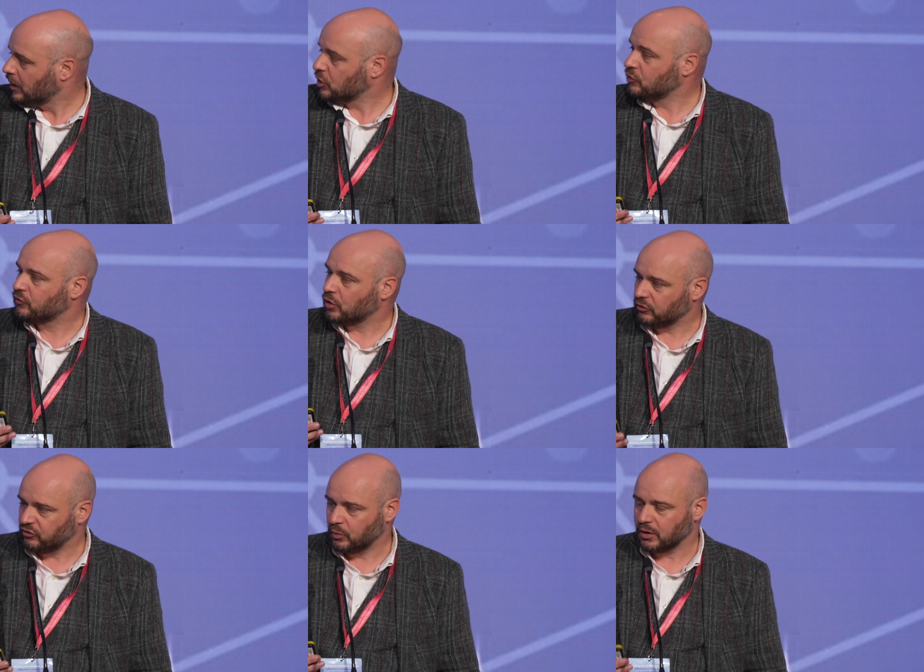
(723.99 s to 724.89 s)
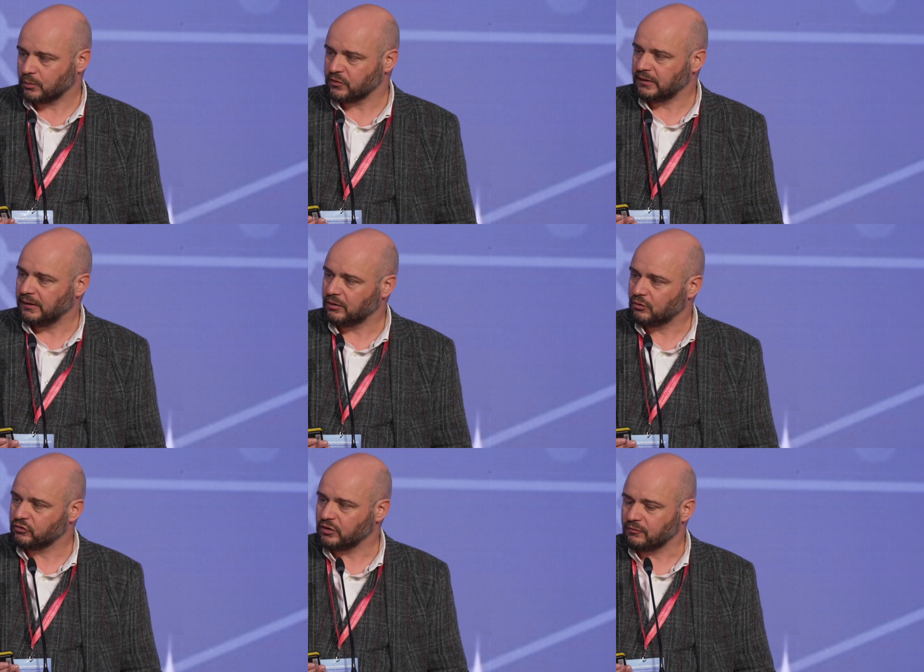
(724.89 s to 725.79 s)
You've got to work with
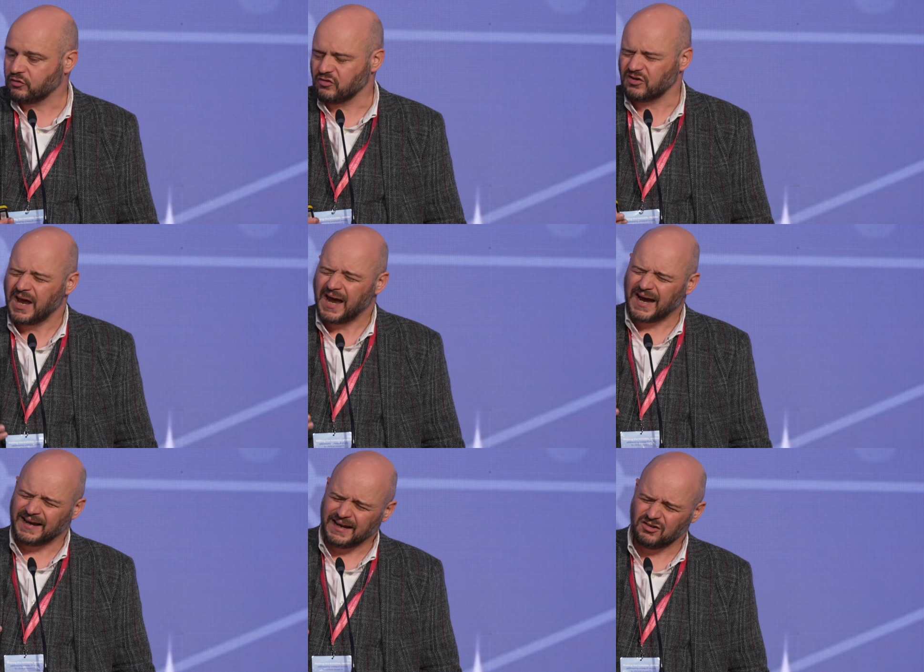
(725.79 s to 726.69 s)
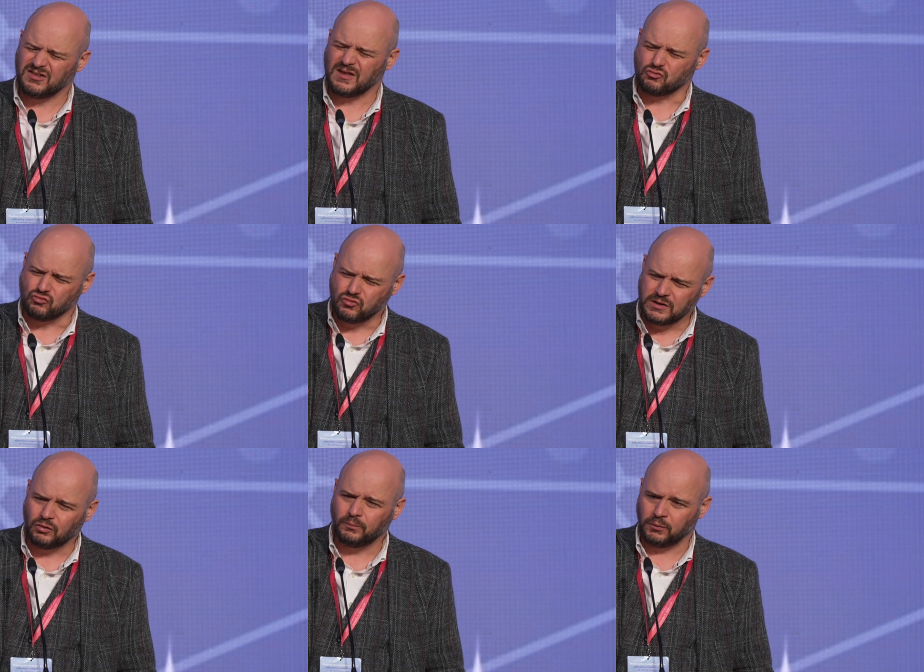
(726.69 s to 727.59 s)
clinical services, and actually there's
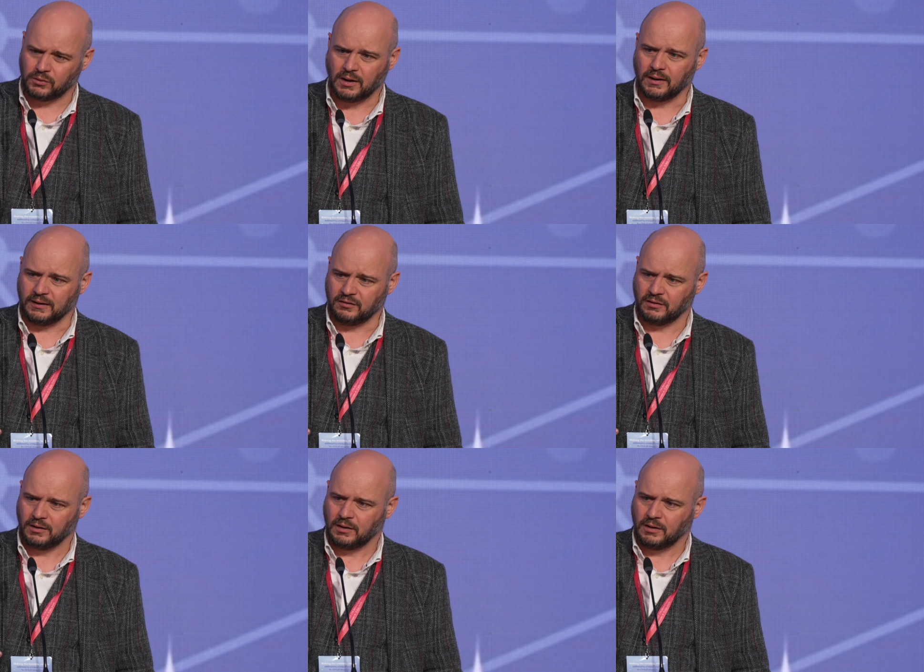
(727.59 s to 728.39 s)
real pride.